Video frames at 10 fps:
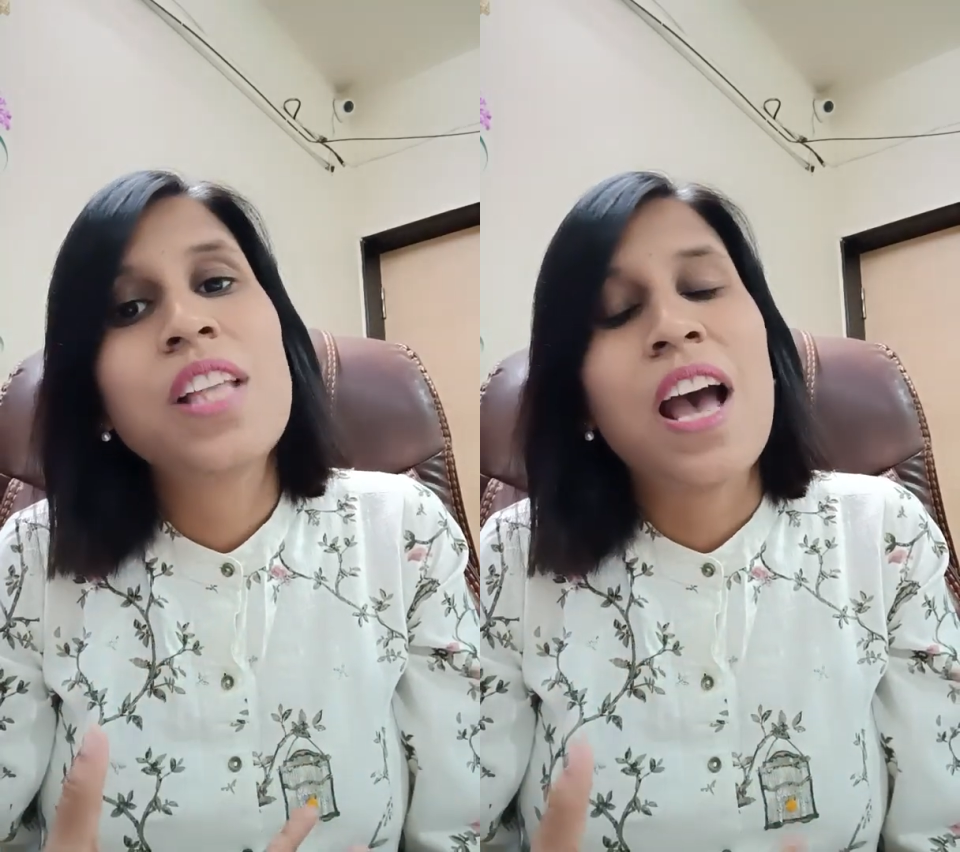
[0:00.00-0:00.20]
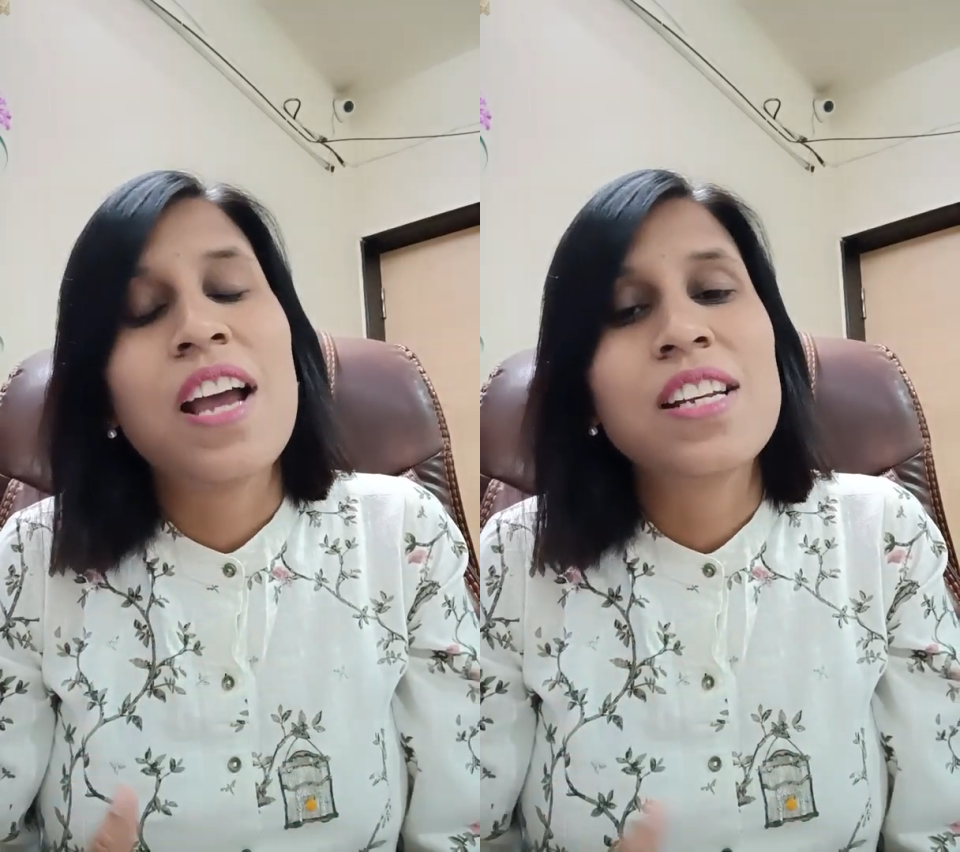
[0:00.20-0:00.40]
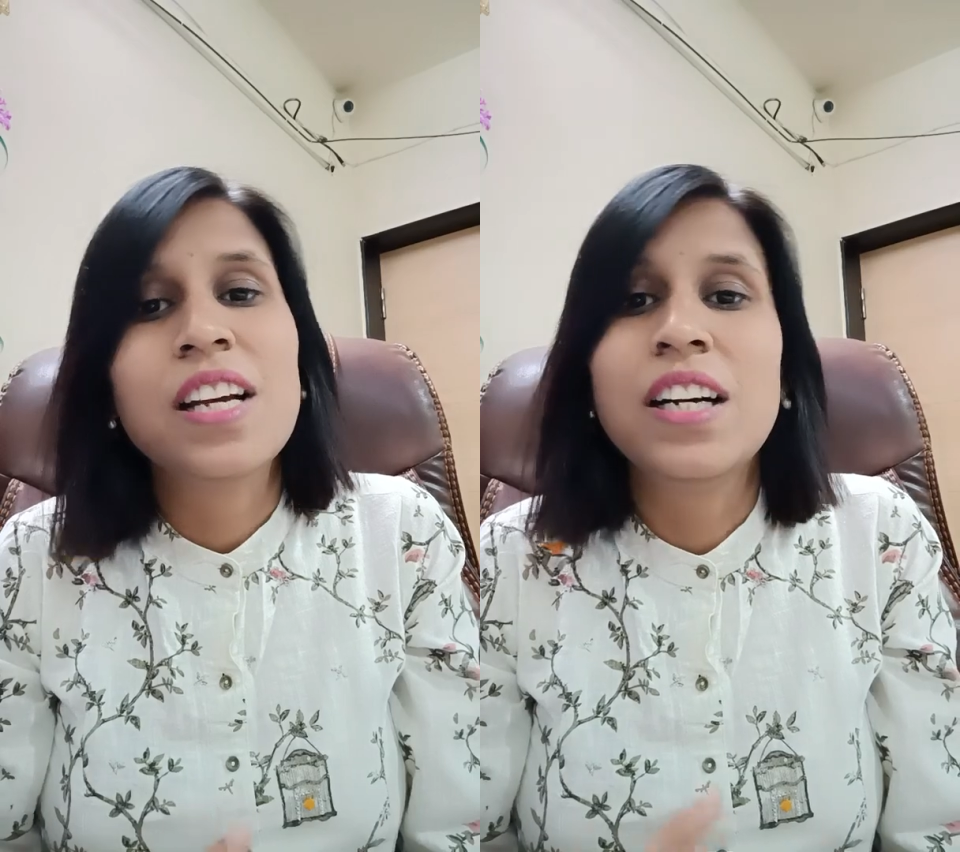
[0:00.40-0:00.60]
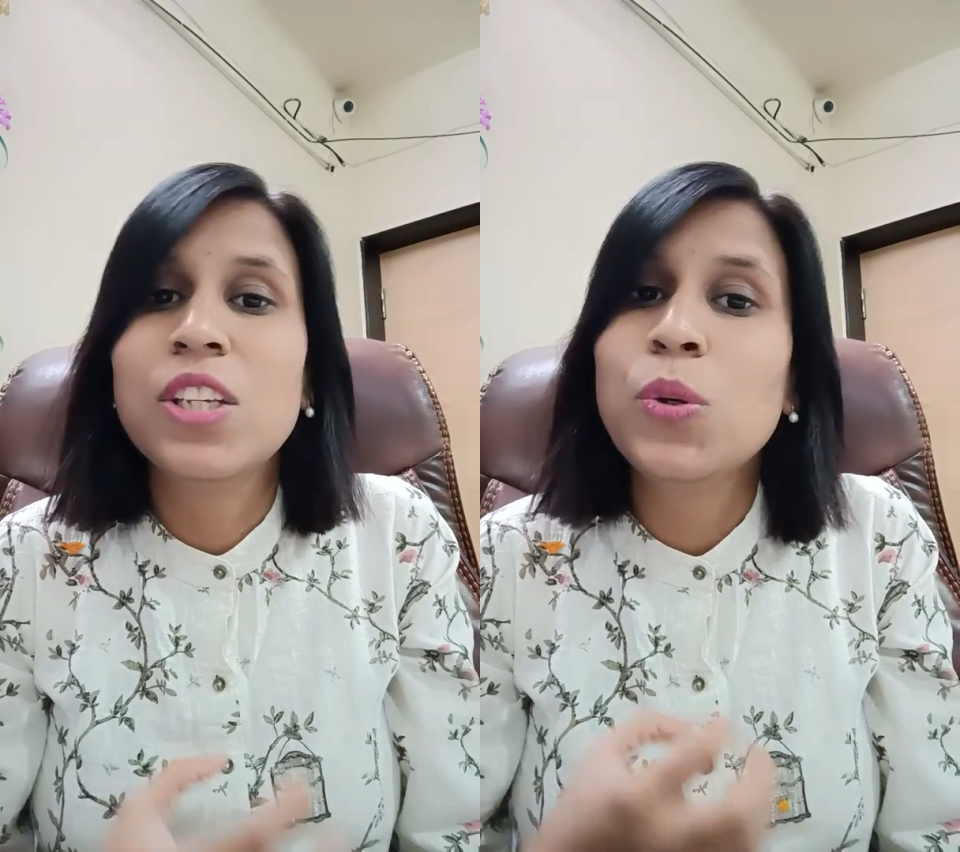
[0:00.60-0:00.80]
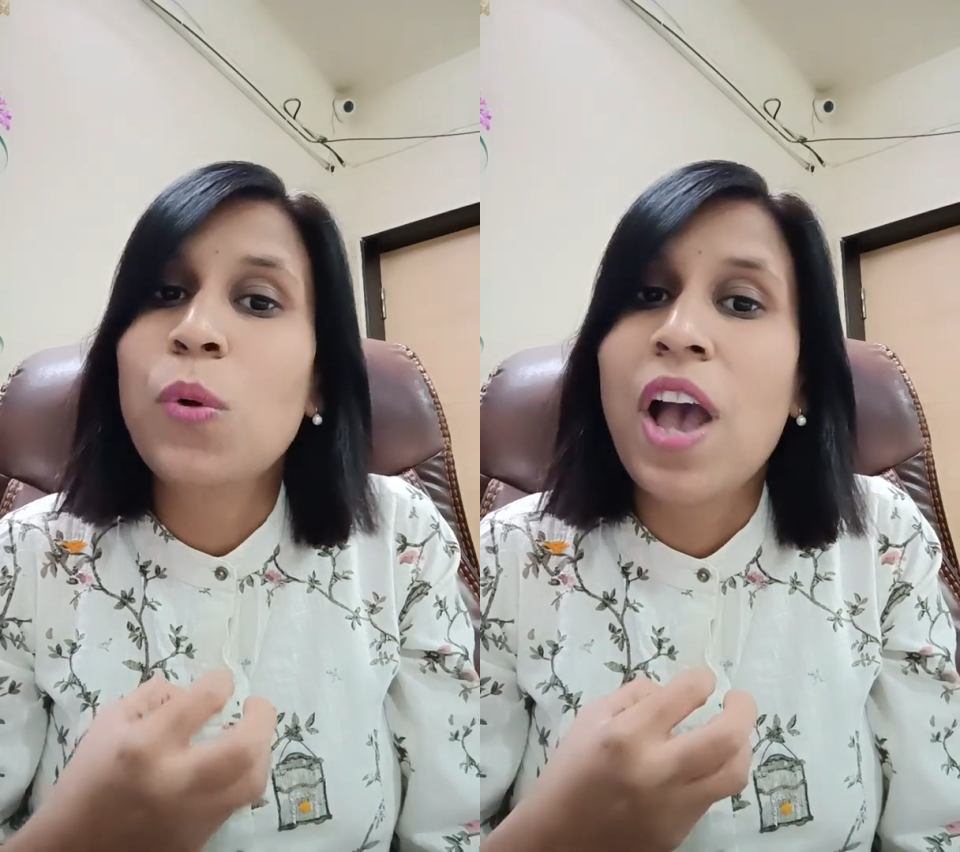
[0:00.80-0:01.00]
that
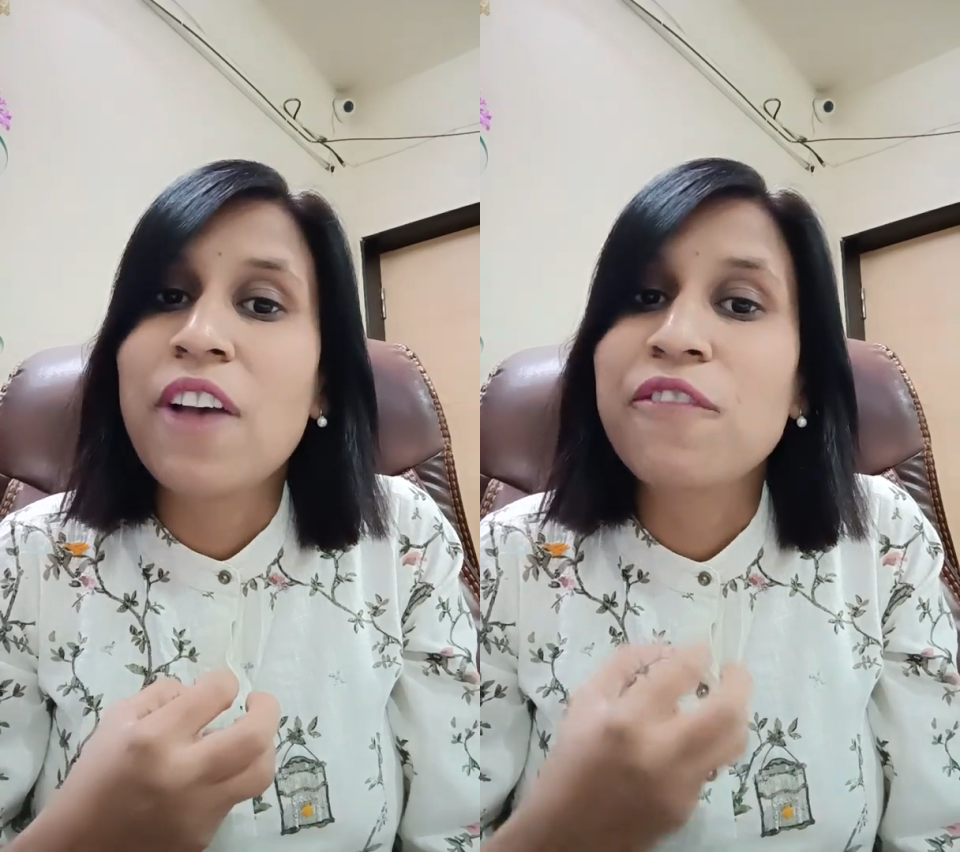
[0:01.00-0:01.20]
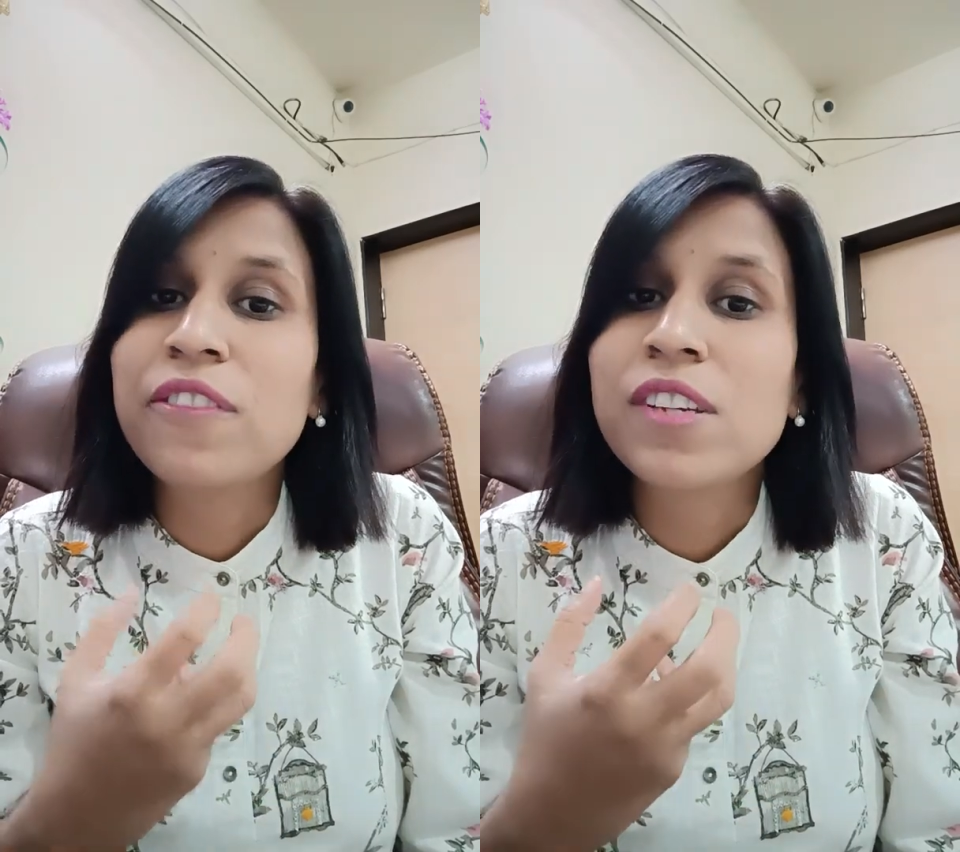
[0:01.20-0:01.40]
you have